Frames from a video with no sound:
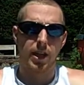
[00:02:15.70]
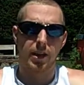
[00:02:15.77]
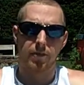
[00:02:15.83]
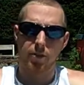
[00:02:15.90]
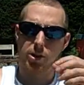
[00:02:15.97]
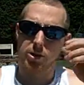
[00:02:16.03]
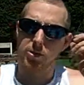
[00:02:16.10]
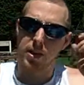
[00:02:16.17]

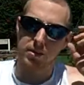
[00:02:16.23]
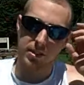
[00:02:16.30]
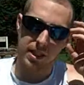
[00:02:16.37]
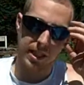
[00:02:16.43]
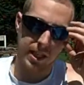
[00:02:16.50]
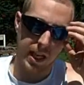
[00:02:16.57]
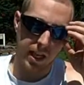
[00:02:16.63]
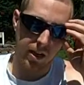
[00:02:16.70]
Late first round
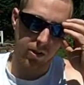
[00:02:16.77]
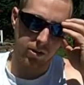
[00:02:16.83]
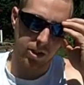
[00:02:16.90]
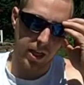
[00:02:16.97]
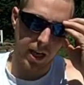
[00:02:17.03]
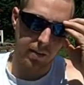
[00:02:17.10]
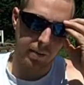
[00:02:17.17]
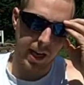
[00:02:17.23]
TKO,
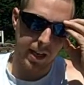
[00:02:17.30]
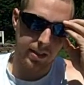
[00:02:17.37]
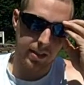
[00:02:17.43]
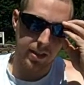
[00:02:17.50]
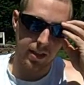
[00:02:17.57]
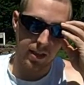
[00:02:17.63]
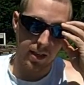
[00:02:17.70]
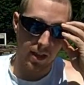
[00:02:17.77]
John
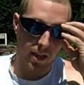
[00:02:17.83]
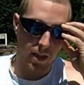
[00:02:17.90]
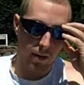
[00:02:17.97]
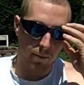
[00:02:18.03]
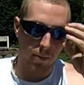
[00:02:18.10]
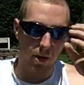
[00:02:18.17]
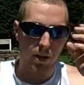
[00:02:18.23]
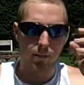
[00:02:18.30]
Madsen.
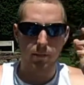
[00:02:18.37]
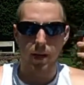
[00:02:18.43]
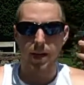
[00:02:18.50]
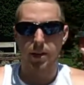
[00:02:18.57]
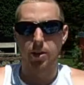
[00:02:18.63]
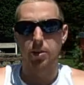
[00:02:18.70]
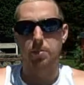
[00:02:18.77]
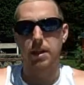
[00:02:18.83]
But
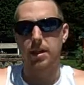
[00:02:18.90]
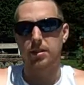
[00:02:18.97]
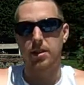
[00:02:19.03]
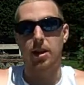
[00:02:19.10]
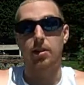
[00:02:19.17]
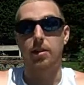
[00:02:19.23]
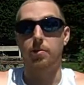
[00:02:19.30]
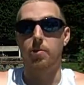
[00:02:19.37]
I could be
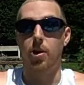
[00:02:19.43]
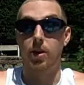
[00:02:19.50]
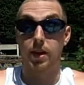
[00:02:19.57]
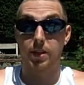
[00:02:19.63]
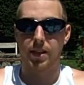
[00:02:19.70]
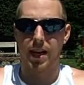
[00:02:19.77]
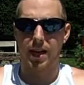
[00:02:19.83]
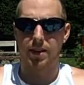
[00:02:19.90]
entirely wrong
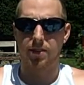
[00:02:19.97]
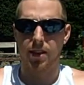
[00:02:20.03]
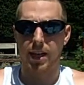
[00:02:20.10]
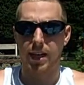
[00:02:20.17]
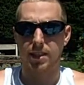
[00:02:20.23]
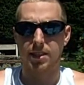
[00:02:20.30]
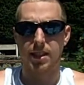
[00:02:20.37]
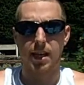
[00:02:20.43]
on that.
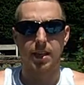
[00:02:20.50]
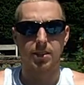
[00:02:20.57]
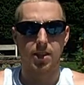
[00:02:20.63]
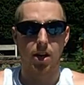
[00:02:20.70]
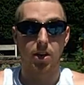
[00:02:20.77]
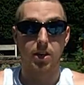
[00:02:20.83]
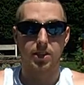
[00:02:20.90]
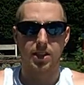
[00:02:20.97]
Like I said,
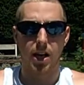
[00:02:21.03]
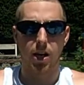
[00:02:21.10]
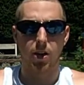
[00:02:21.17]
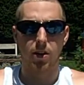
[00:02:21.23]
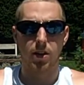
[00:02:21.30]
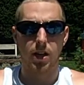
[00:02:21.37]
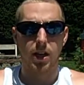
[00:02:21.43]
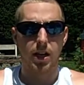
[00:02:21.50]
it's hard to
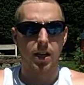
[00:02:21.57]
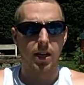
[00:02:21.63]
tell.